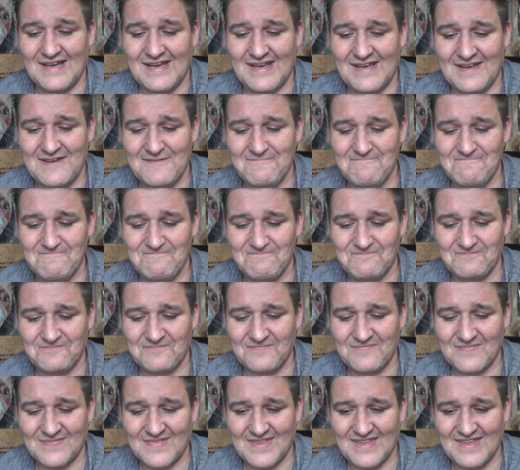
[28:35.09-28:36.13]

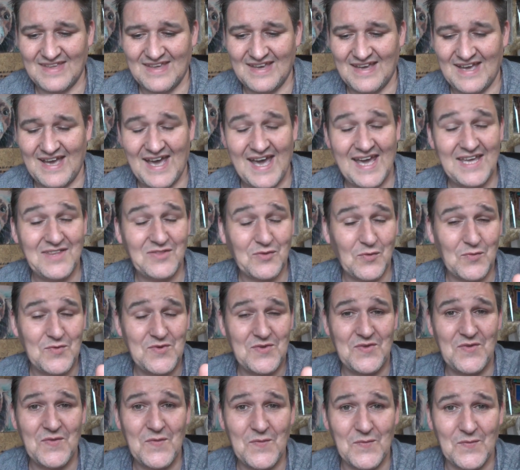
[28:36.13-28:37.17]
I
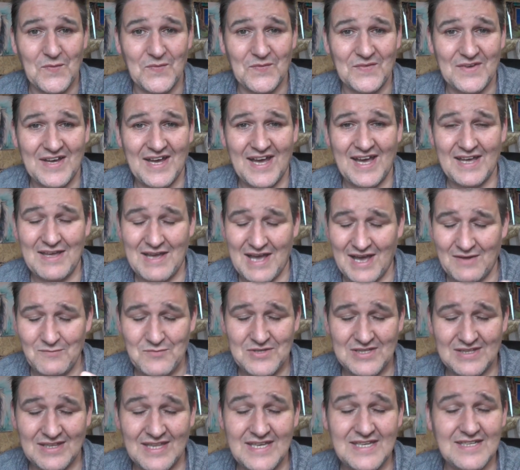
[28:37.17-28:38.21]
don't know. I
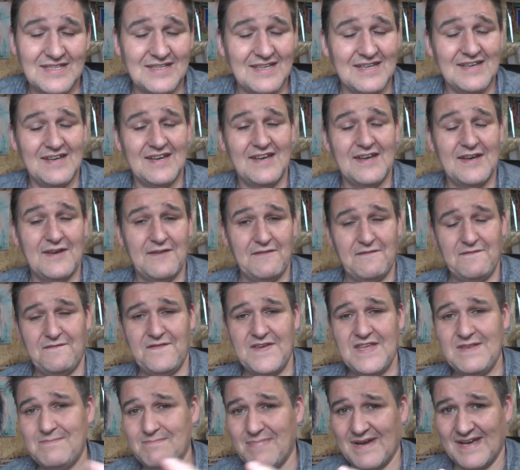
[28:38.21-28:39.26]
would like
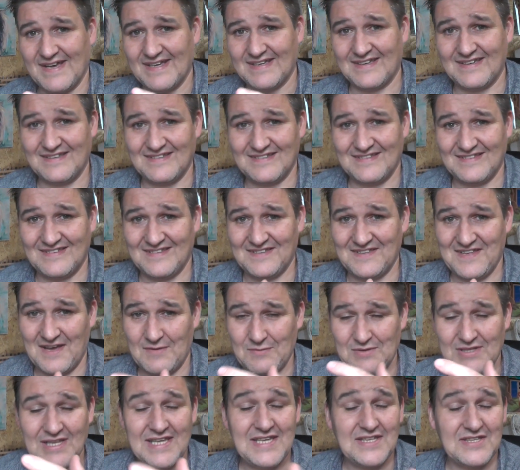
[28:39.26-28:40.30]
feedback.
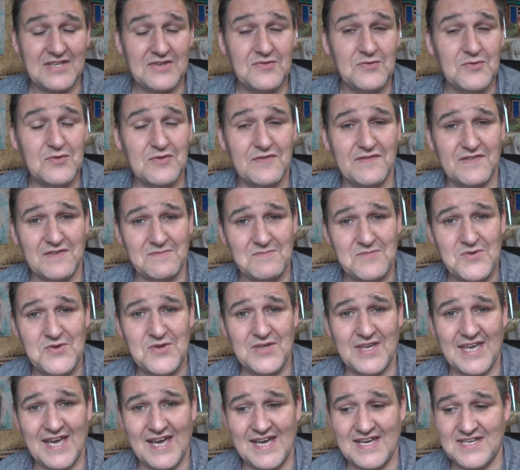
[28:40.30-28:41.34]
I would like to know from
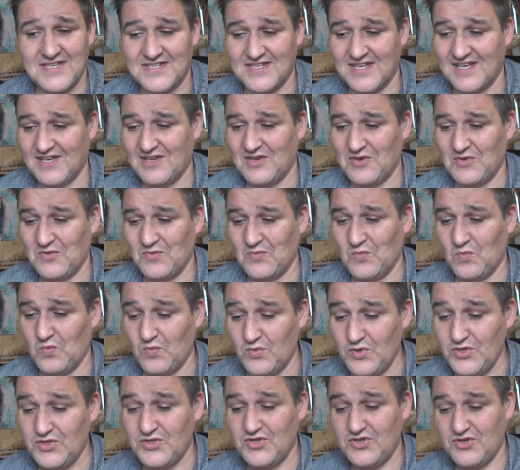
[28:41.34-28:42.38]
you guys,
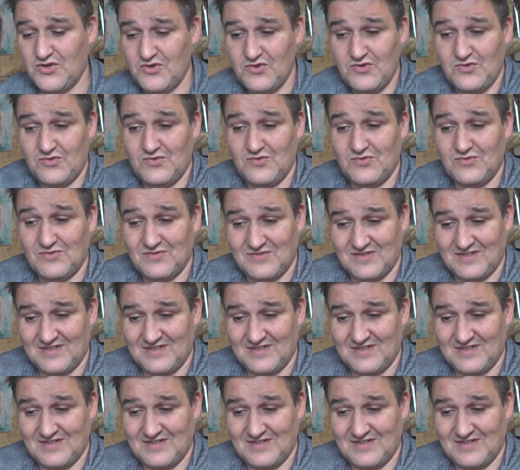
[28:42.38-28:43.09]
would you